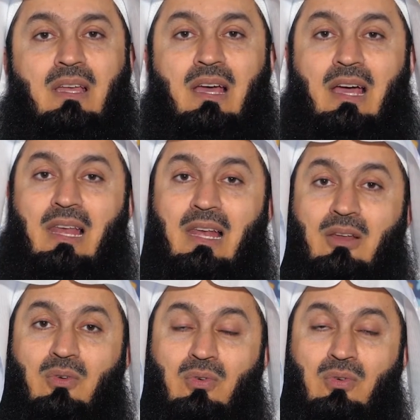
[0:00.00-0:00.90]
hal
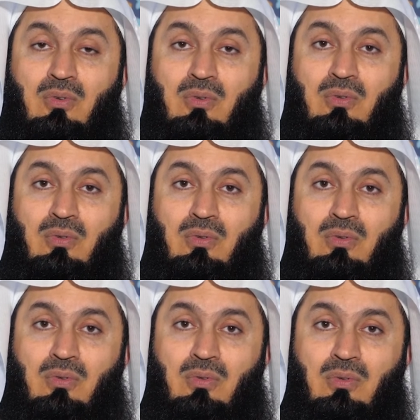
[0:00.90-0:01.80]

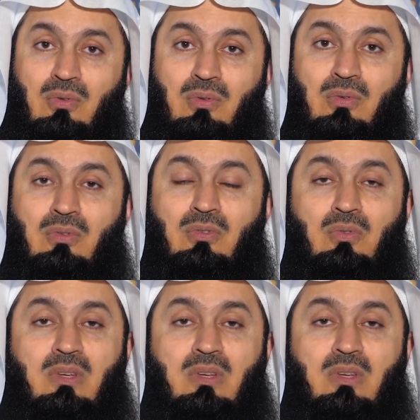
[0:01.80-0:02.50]
kuntu